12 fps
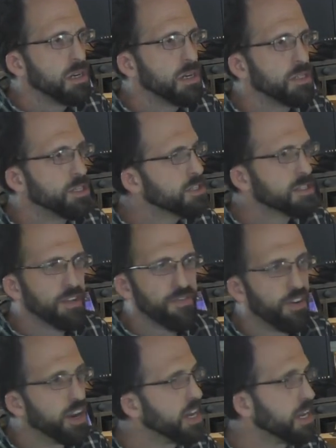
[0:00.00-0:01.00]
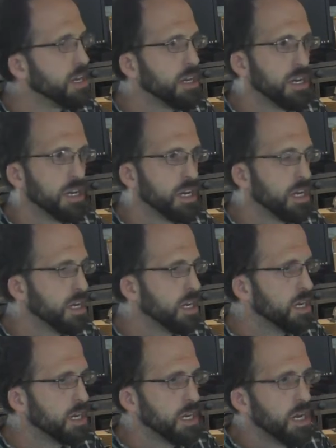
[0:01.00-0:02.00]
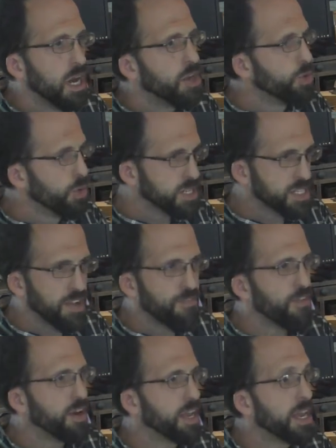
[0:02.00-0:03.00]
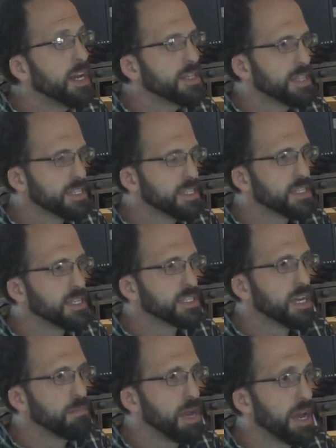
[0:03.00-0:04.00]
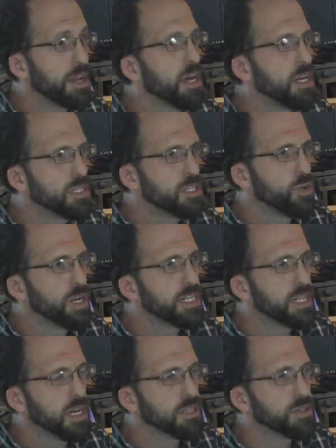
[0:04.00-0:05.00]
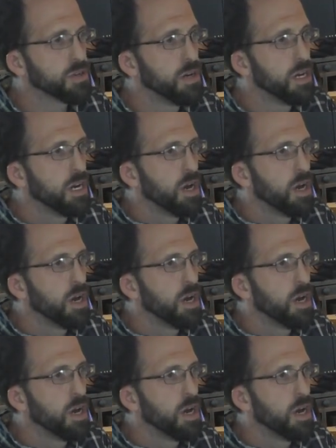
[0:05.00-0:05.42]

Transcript: You're set free. You are set free. This is his command. Do what he tells you.